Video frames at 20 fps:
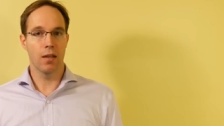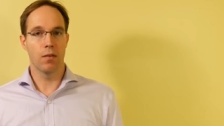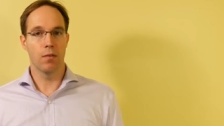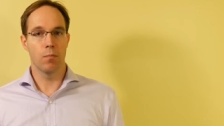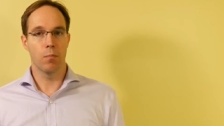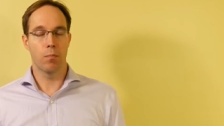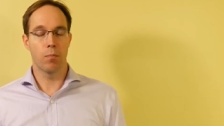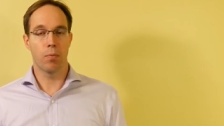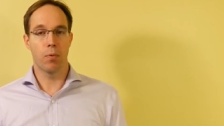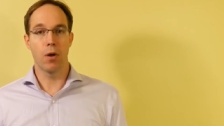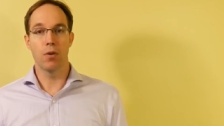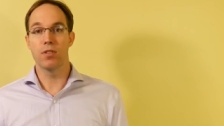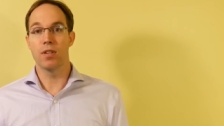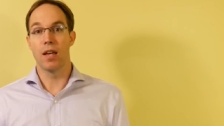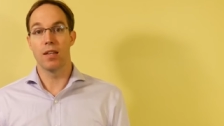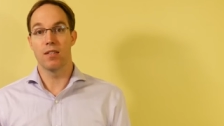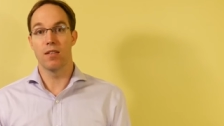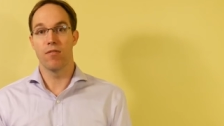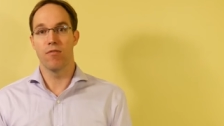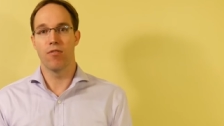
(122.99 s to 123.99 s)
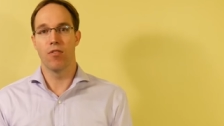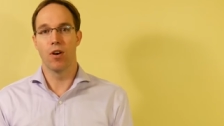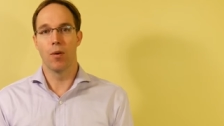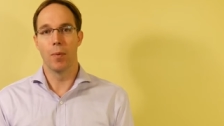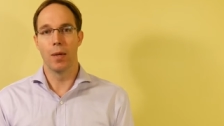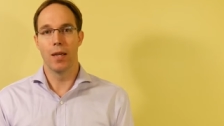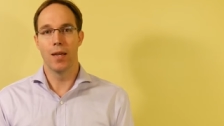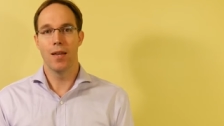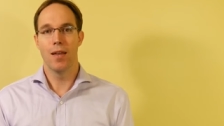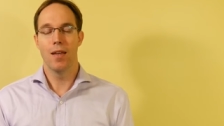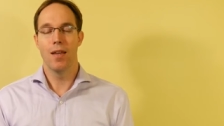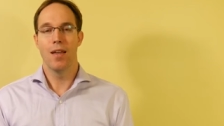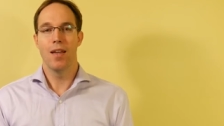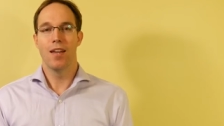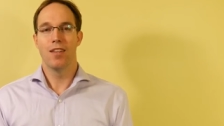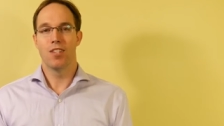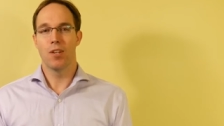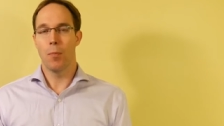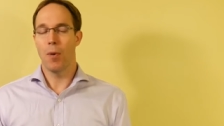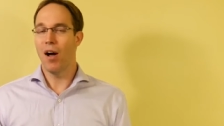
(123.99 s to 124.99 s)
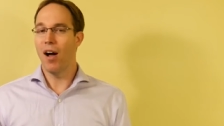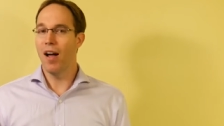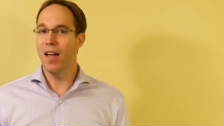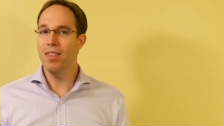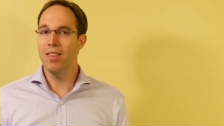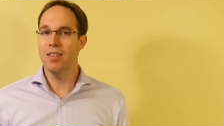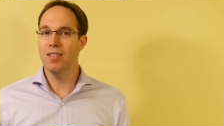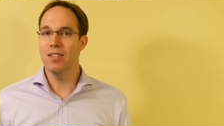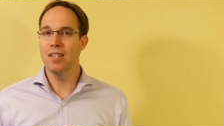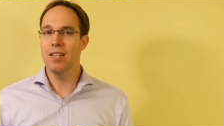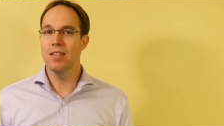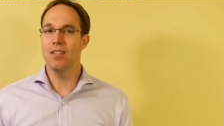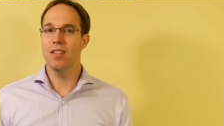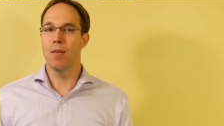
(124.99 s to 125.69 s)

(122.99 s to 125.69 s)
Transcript: and process it for me? So behind the scenes,